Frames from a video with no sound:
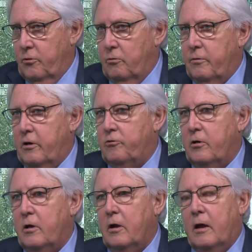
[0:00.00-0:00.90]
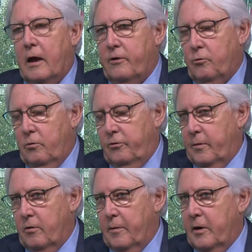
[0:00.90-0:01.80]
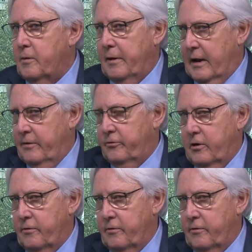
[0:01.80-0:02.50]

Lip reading: your region has always been remarkable. I have seen